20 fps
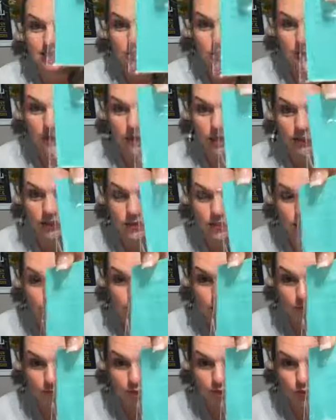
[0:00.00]
That's what we use
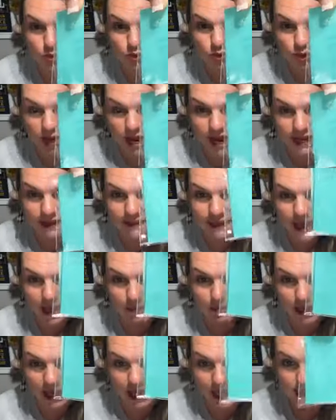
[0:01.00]
to drag
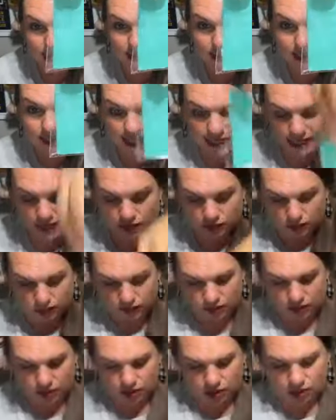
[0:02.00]
that paste and ink
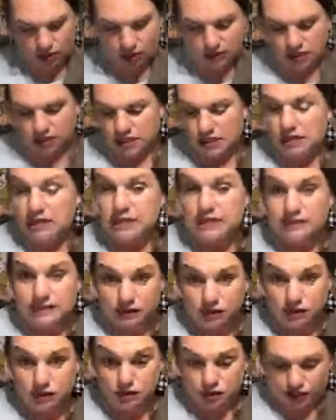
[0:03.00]
over our
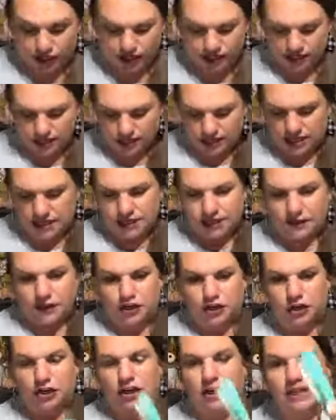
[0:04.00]
silk screen.
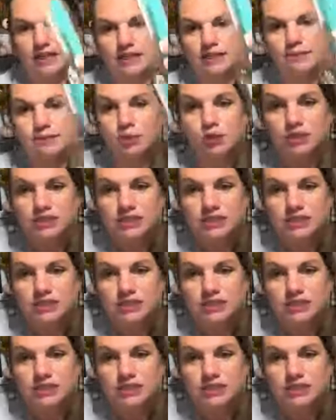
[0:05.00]
Then you're going to get the